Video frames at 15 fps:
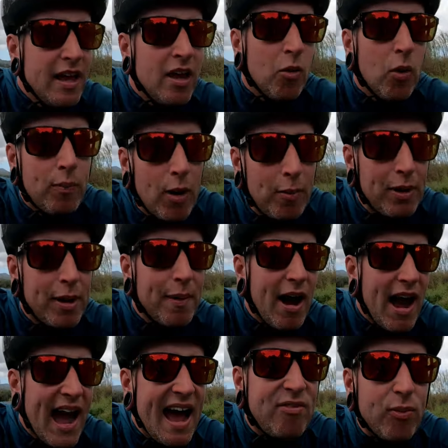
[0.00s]
we're probably about
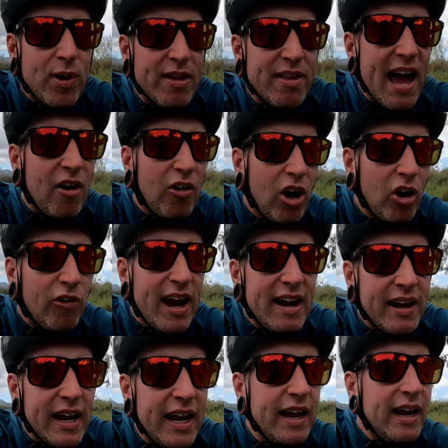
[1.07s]
halfway there
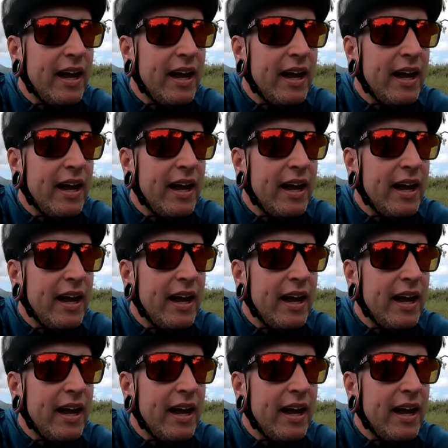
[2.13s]
already.